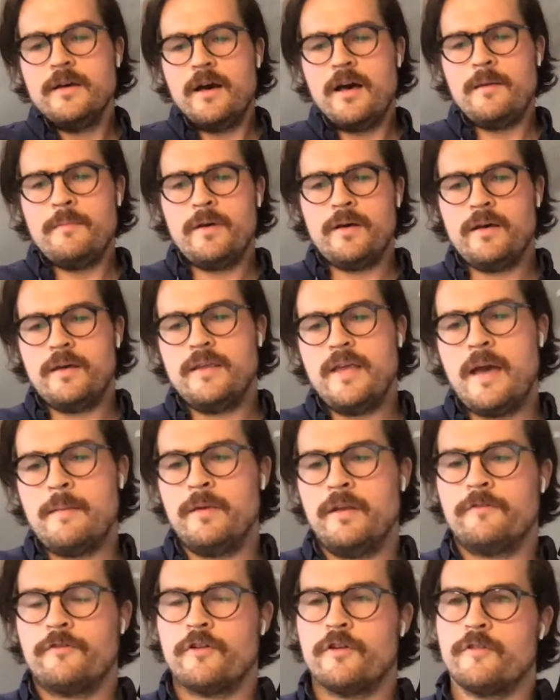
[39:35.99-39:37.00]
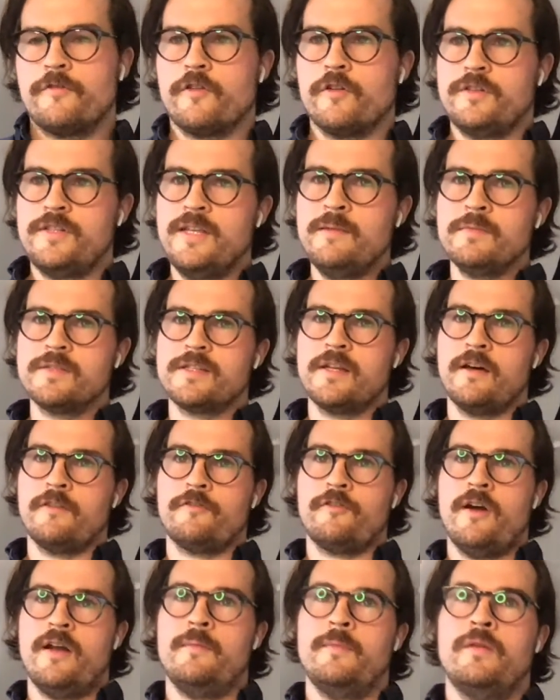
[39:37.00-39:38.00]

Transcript: Um, yeah, I mean, for for team stuff, right?